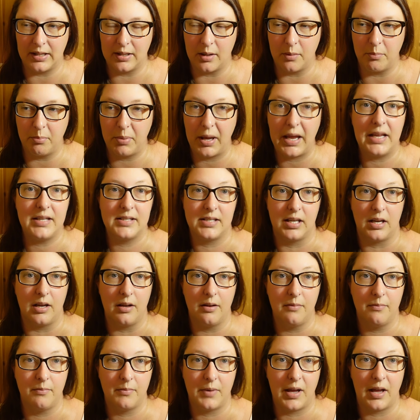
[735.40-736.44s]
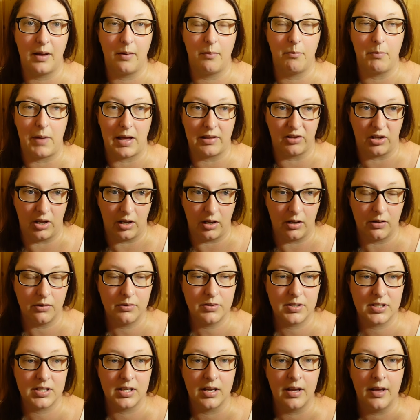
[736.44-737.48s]
that Peter
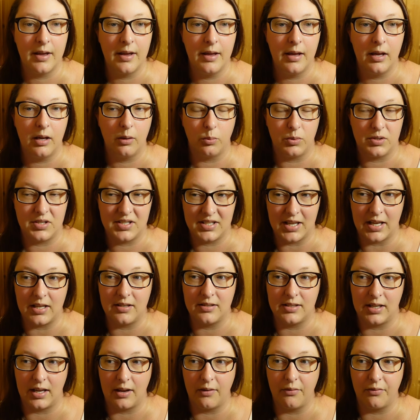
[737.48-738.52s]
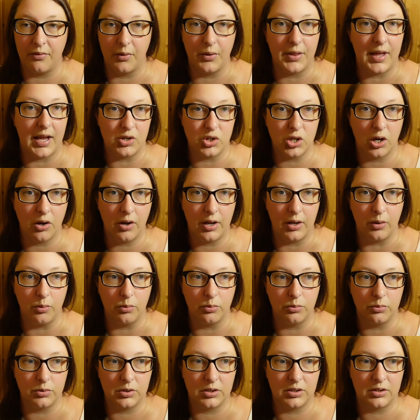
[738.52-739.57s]
Matthews was sending for their
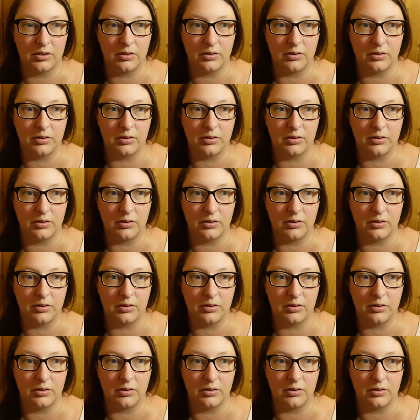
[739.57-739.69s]
child,